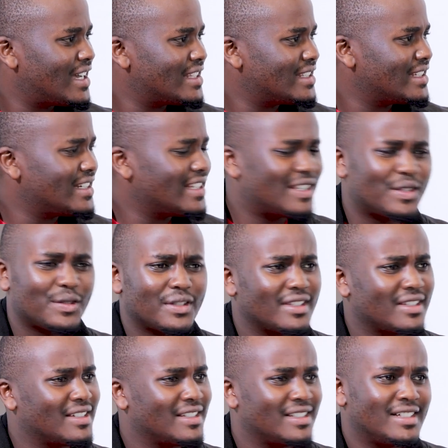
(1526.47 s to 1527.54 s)
as in
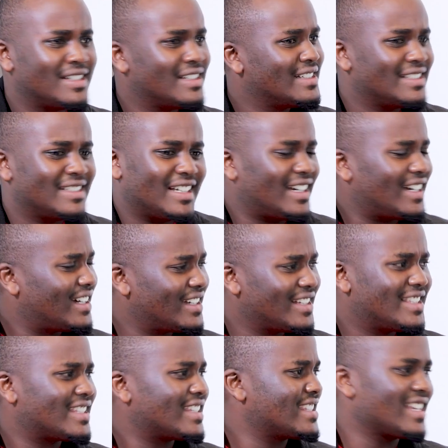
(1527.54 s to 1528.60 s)
it's
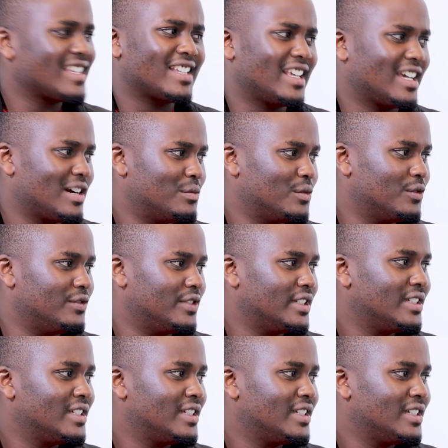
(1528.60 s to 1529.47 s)
just like a movie.